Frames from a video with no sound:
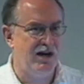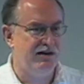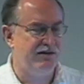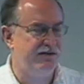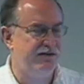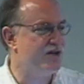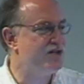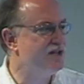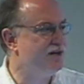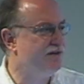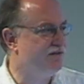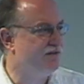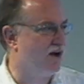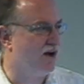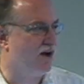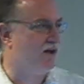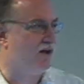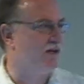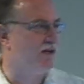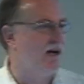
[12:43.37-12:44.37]
First of
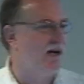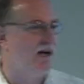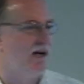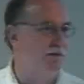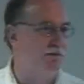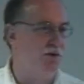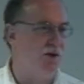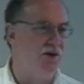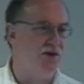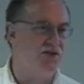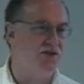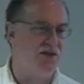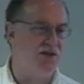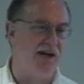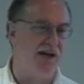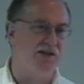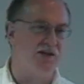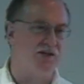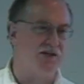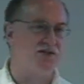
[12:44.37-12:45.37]
all, computer
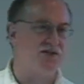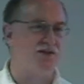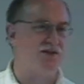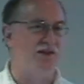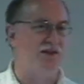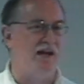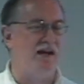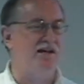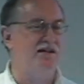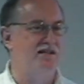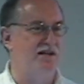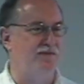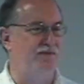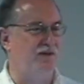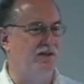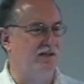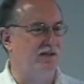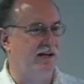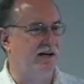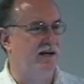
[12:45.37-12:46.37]
scientists think
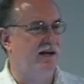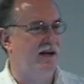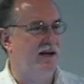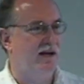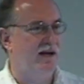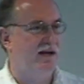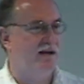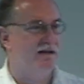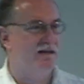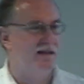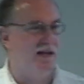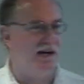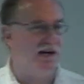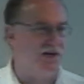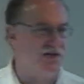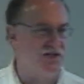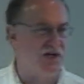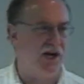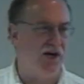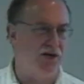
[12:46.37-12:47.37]
differently than
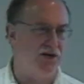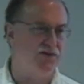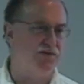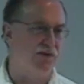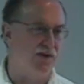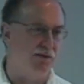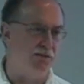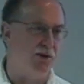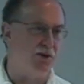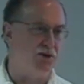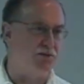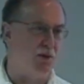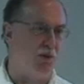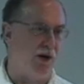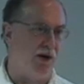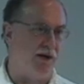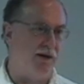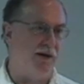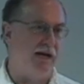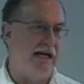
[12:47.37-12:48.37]
designers for the most
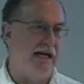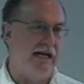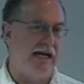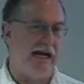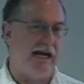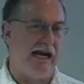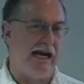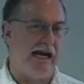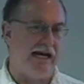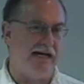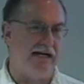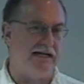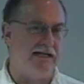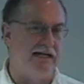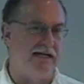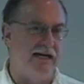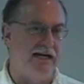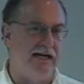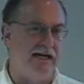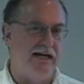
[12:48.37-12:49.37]
part. And
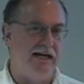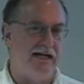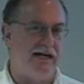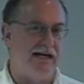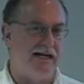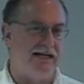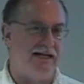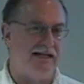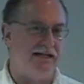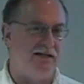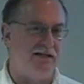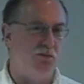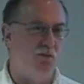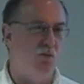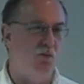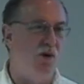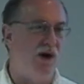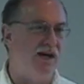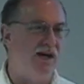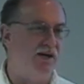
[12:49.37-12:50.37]
uh,
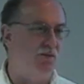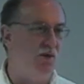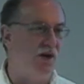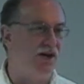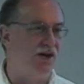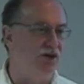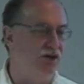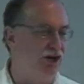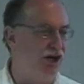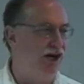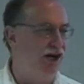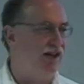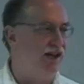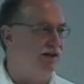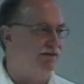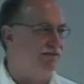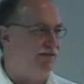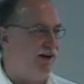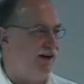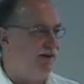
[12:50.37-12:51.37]
what, what you learn in
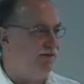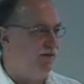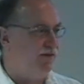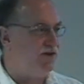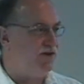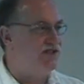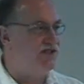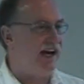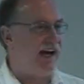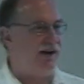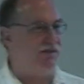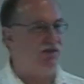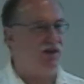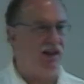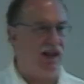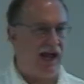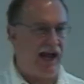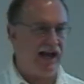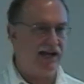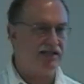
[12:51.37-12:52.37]
the very first day of
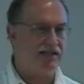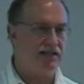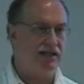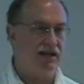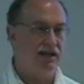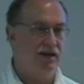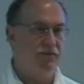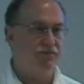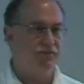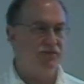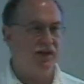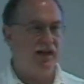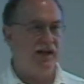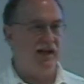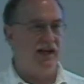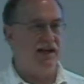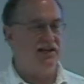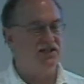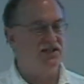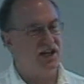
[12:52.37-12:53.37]
class
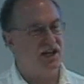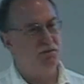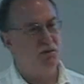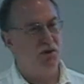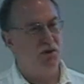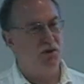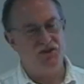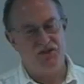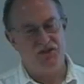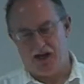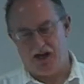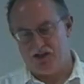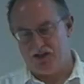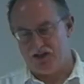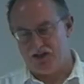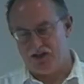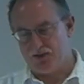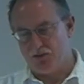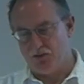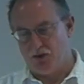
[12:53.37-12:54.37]
is the computer
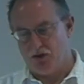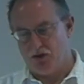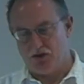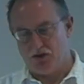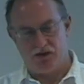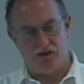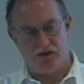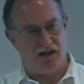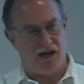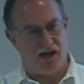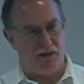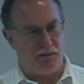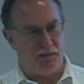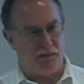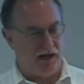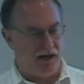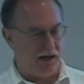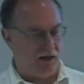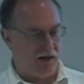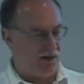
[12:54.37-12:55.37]
scientists will come
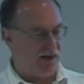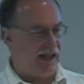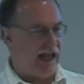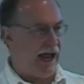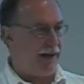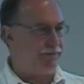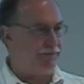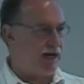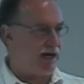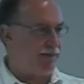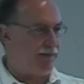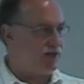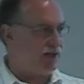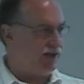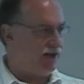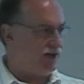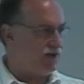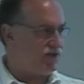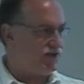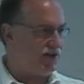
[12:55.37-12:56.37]
in with laptops and
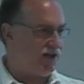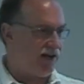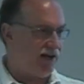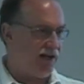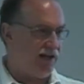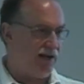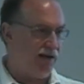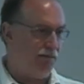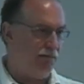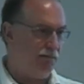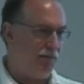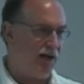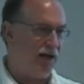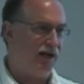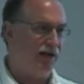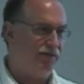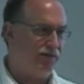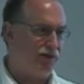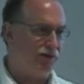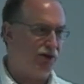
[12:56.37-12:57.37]
they'll sit in the
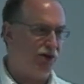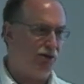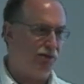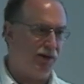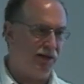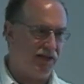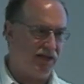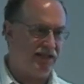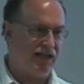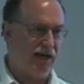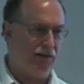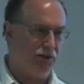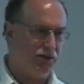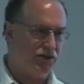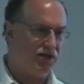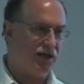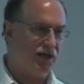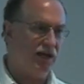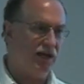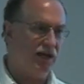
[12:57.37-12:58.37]
middle of the room on the tables.